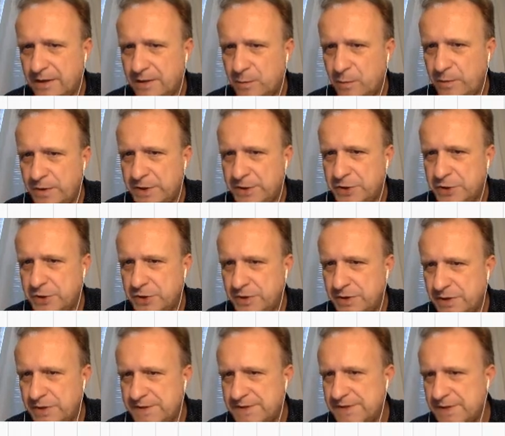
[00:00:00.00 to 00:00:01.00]
which
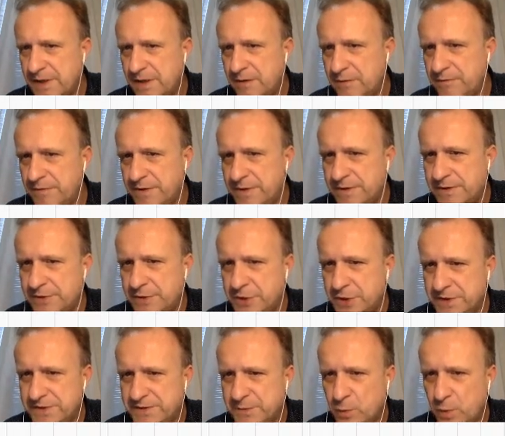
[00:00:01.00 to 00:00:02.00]
itself is just